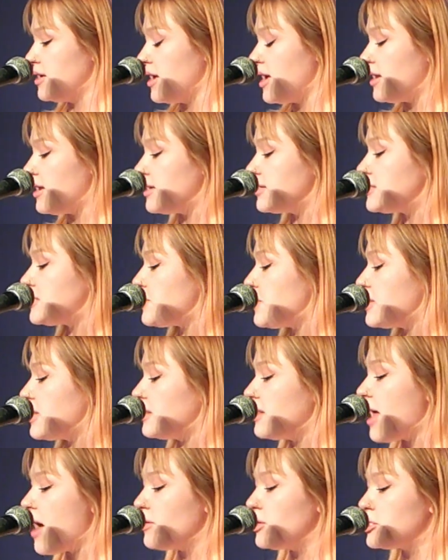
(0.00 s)
It is to be the
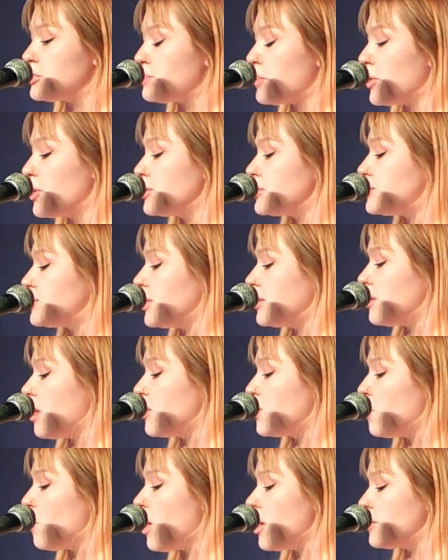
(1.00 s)
loudest person
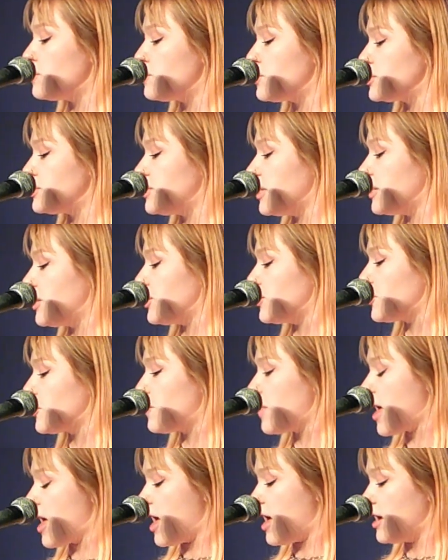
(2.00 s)
on one particular
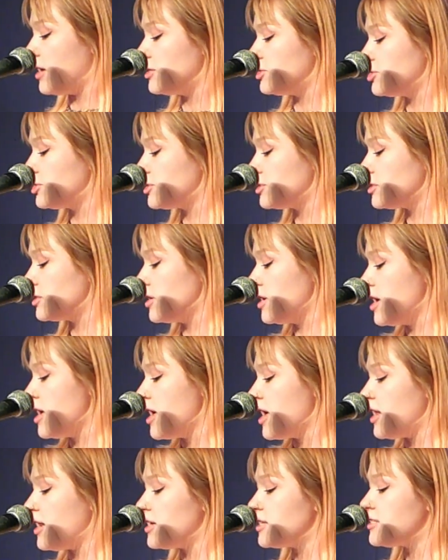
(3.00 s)
page.
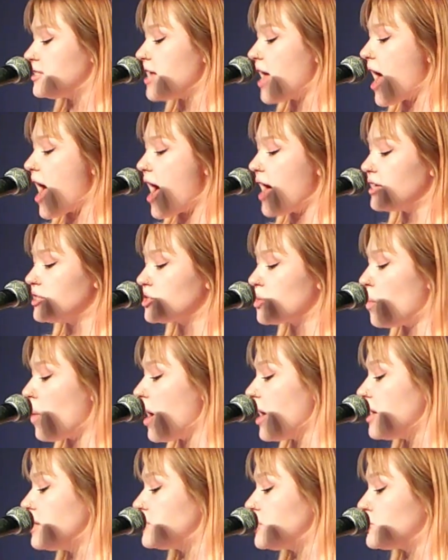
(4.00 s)
It is to ask,
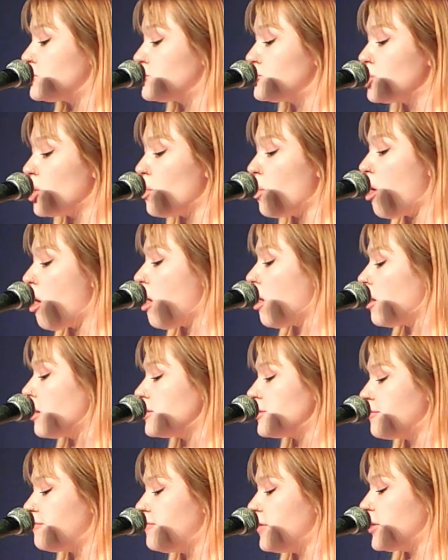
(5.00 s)
why is it so
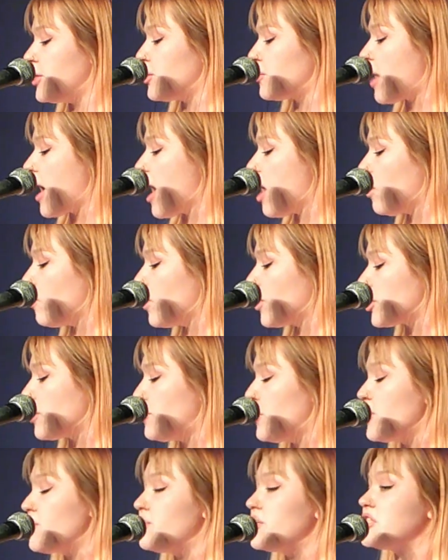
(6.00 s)
hard to figure out where to
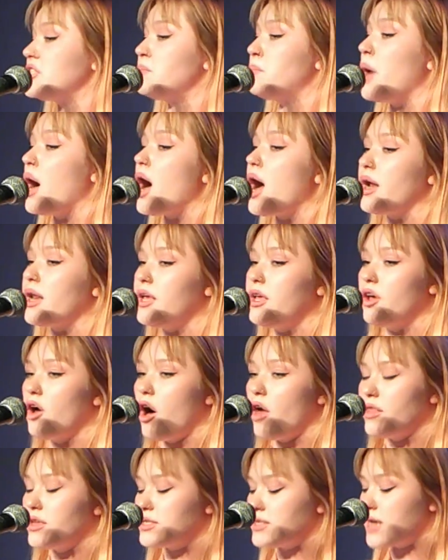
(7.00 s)
put this body
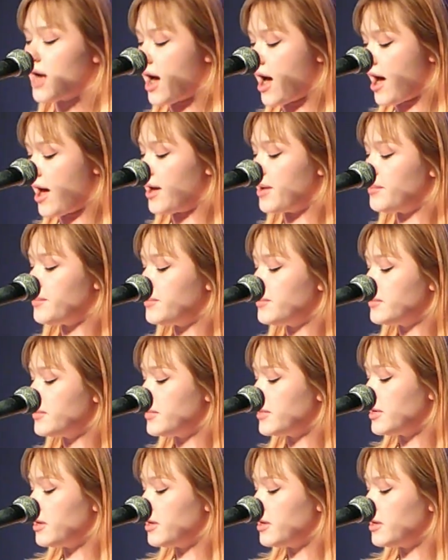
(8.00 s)
all the time?